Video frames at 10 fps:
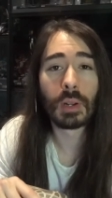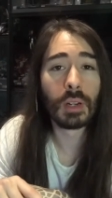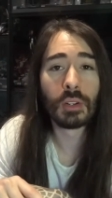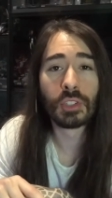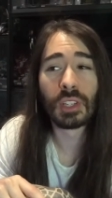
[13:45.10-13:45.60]

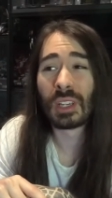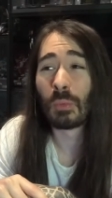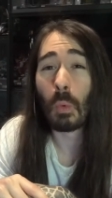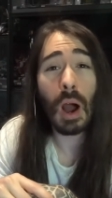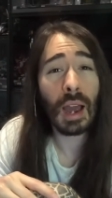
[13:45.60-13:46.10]
understand
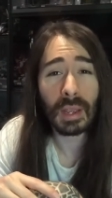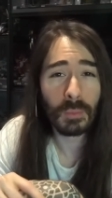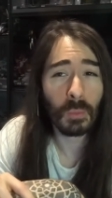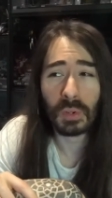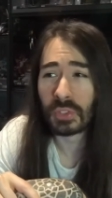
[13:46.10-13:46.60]
why.
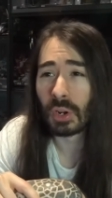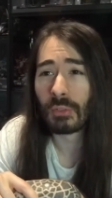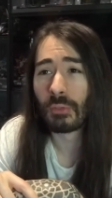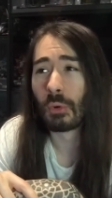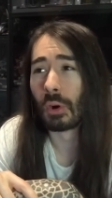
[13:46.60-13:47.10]
What's it all
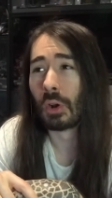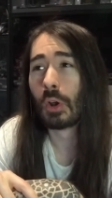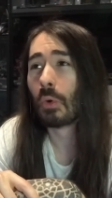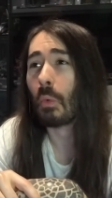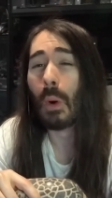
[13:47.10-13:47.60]
for?
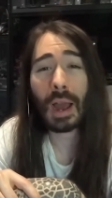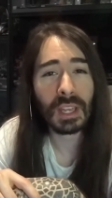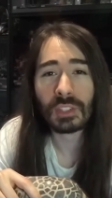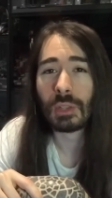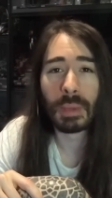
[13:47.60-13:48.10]
Why
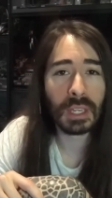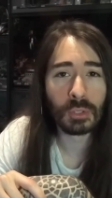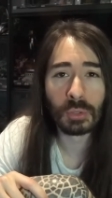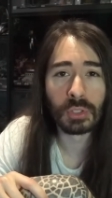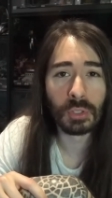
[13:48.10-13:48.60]
is the
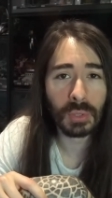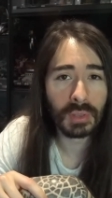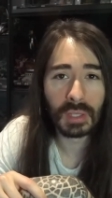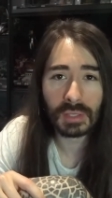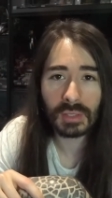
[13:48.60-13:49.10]
paintress doing
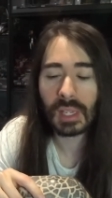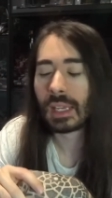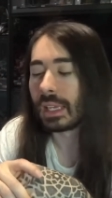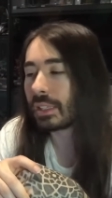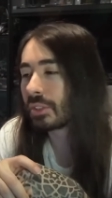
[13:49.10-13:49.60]
this?
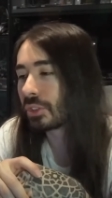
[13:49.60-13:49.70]
It's just